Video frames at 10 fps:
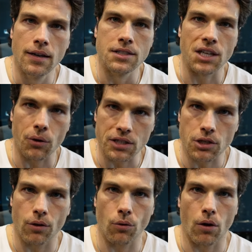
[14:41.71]
cheering each
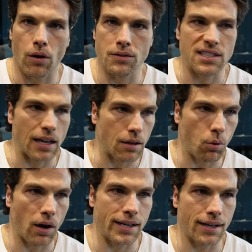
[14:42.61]
other on,
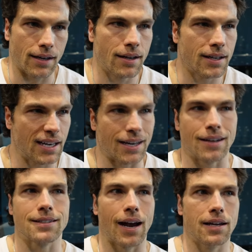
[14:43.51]
celebrating, getting
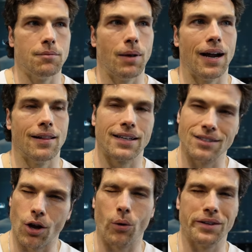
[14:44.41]
excited by like
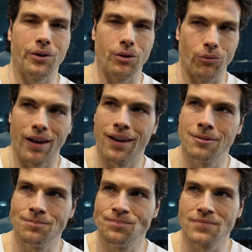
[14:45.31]
knowing you can.
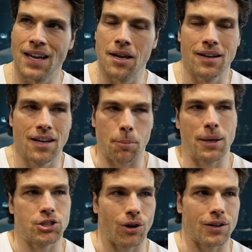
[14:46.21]
A
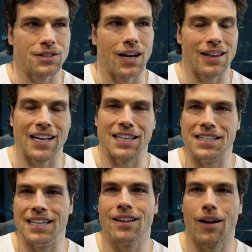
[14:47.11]
pit shark is kind of like a
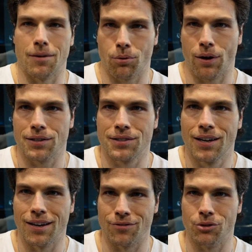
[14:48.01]
decline press
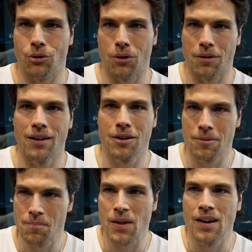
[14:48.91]
if you're doing
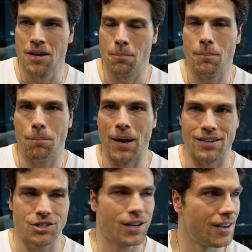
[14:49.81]

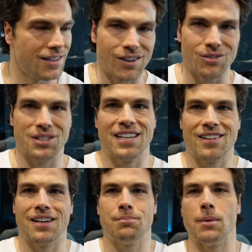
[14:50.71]
bench. You know,
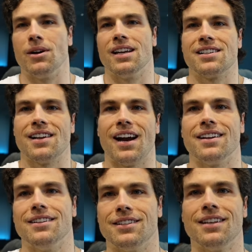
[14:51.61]
decline, people get excited
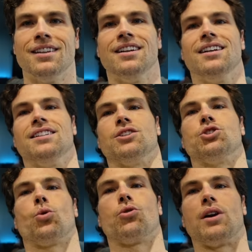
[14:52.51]
because it's a
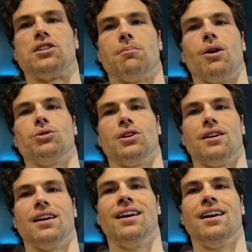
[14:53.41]
shorter range of motion,